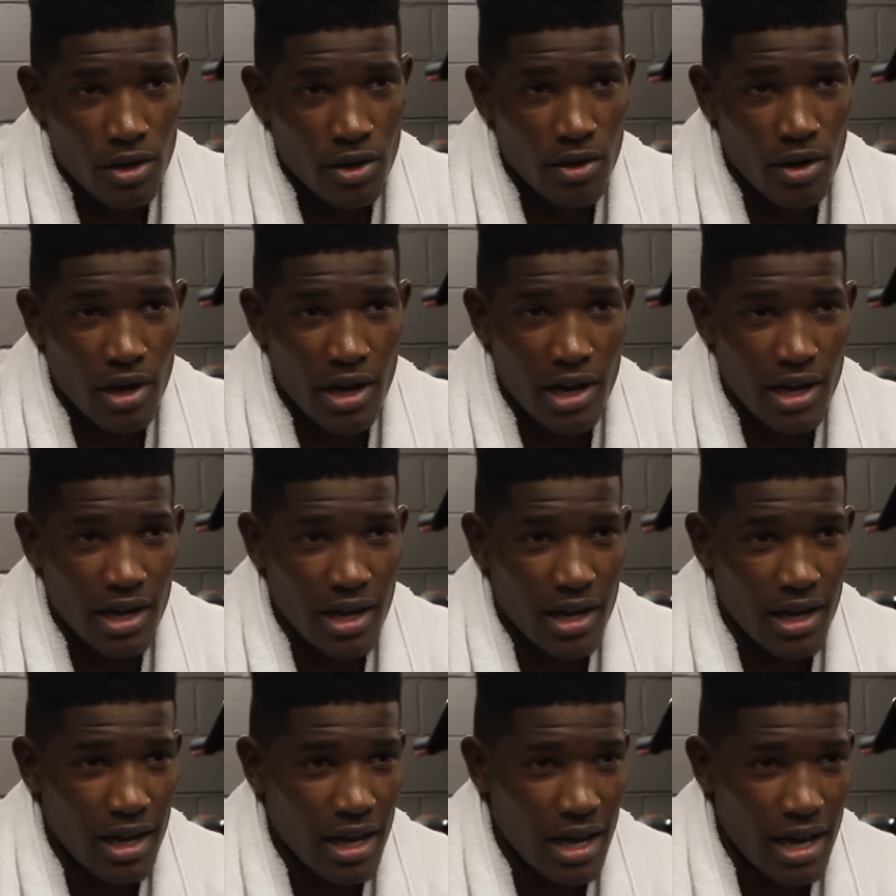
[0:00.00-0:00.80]
You know, I,
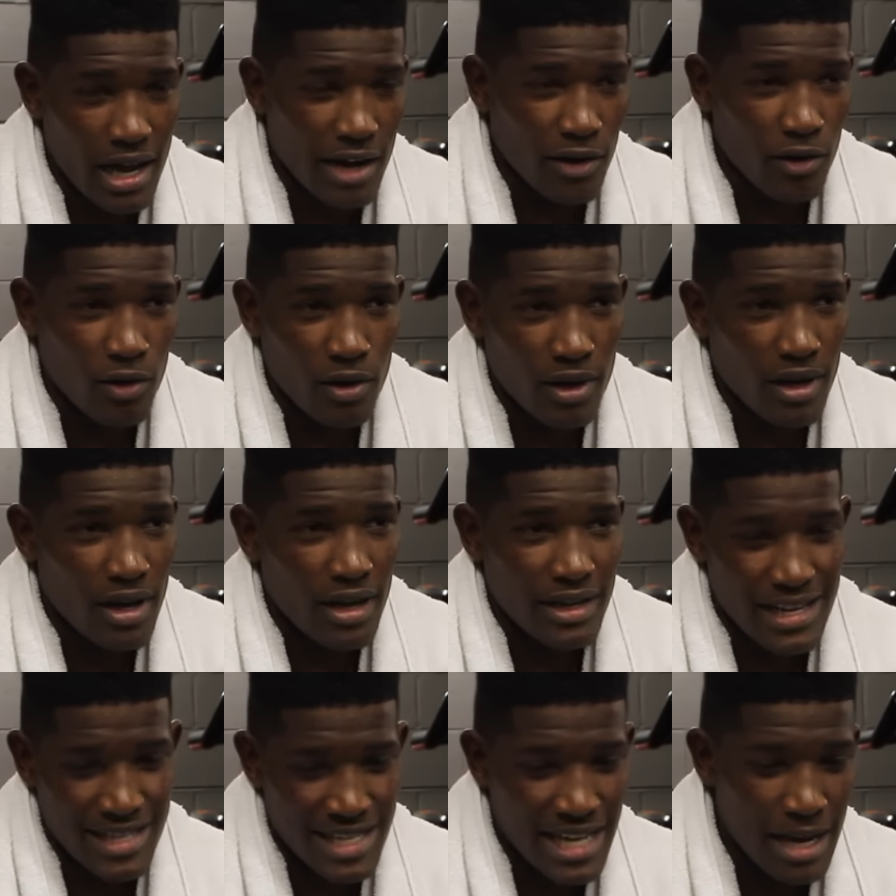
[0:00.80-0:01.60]
I don't,
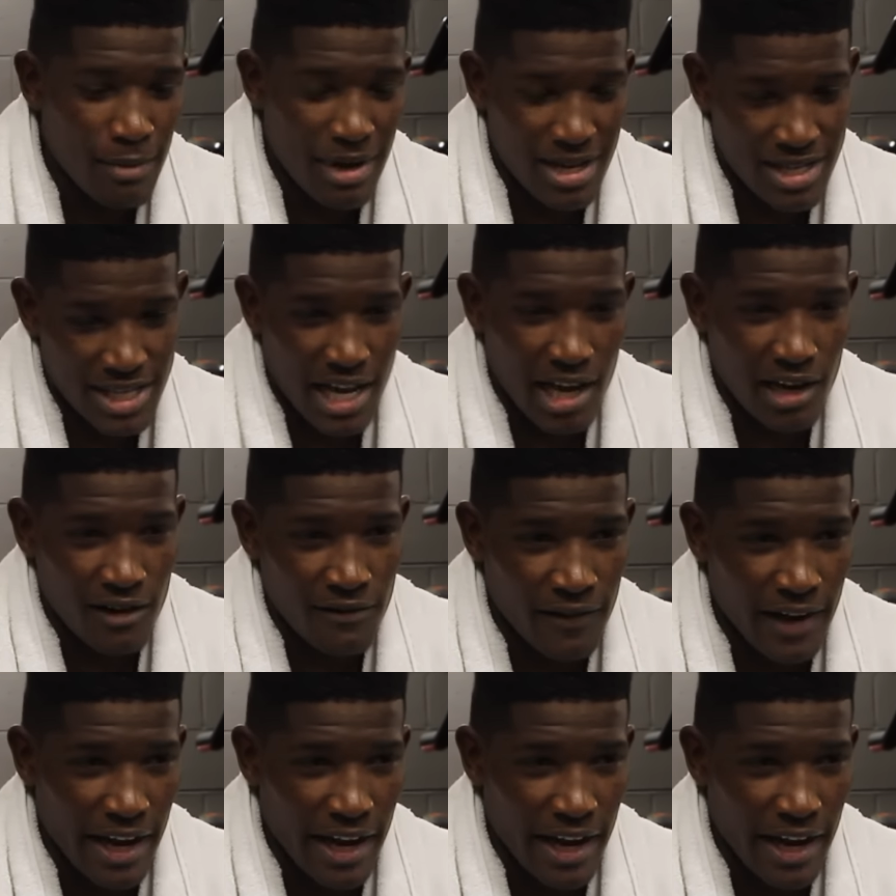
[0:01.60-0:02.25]
that's not my style of